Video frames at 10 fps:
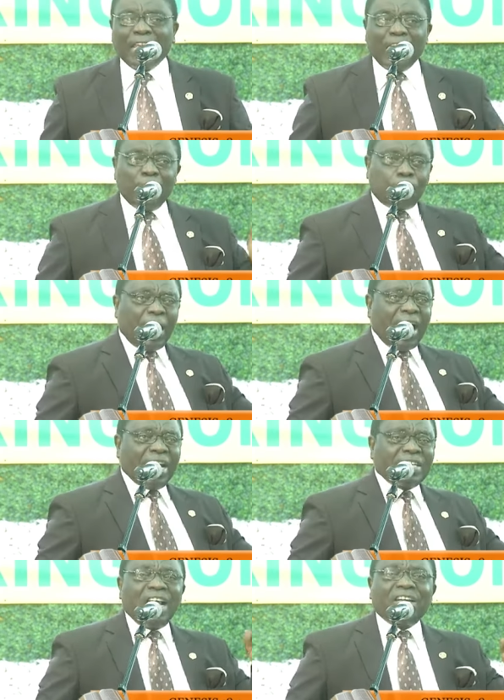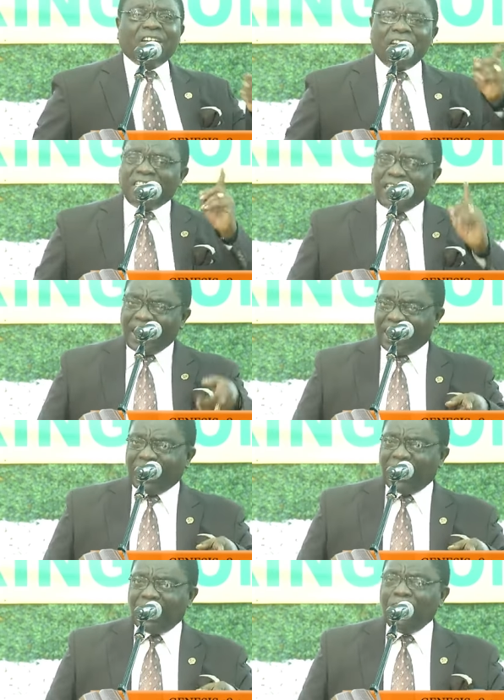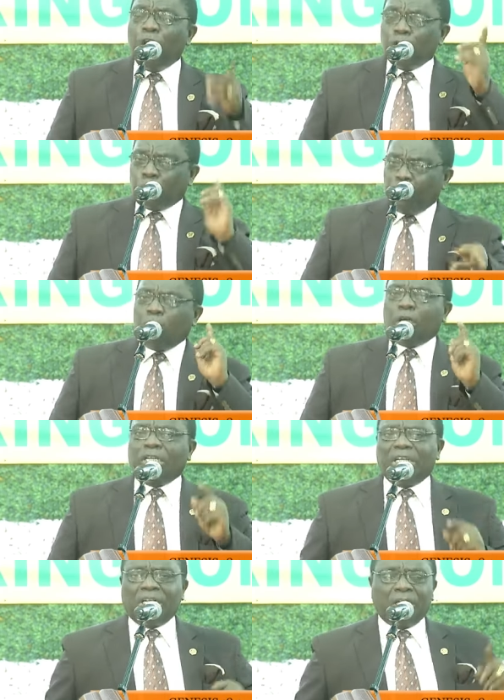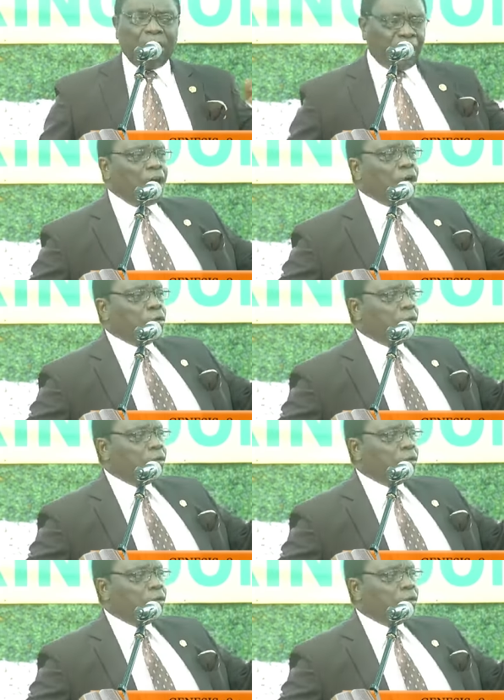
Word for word: It pays a great deal to be godly. Read on.